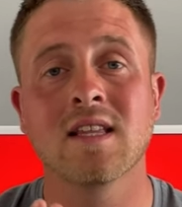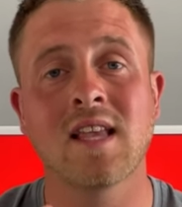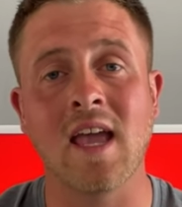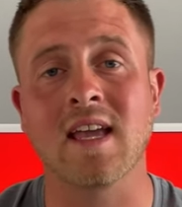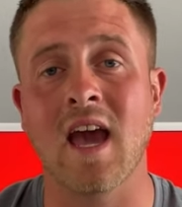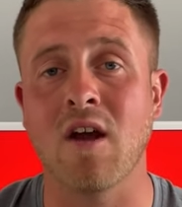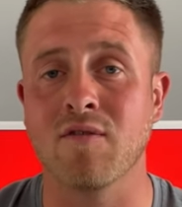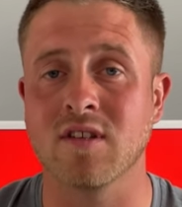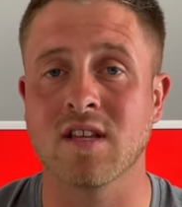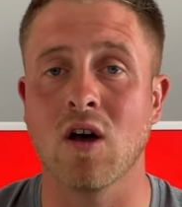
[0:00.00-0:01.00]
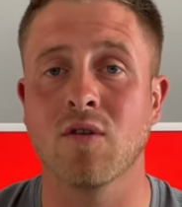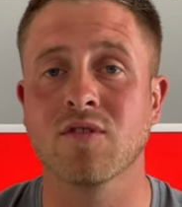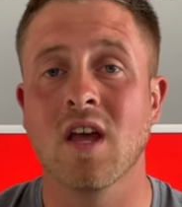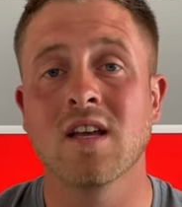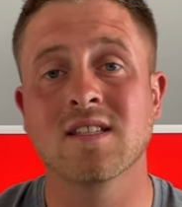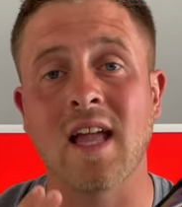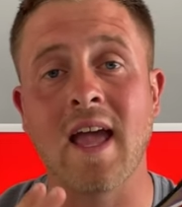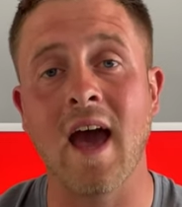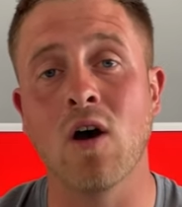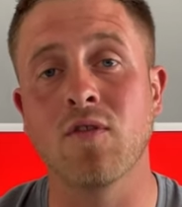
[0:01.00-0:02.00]
Take care of yourselves, stay
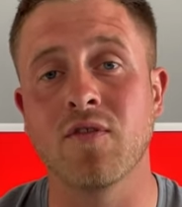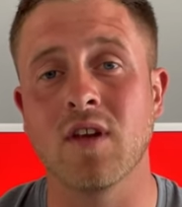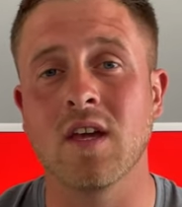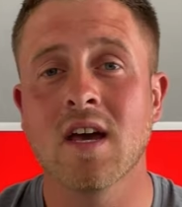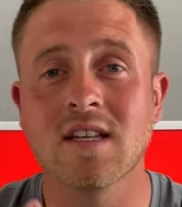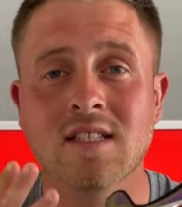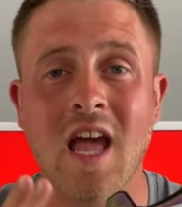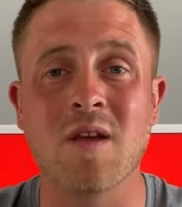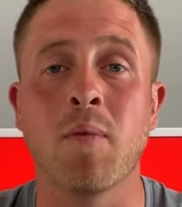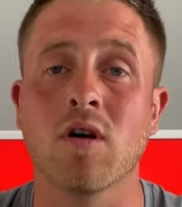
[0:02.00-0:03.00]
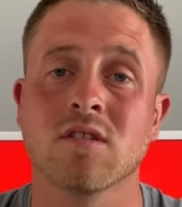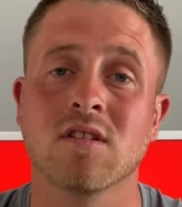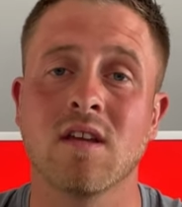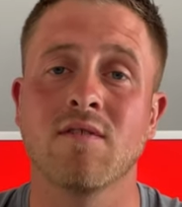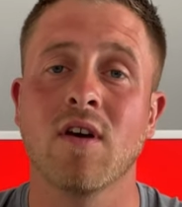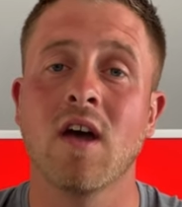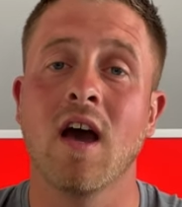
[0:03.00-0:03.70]
healthy, stay positive,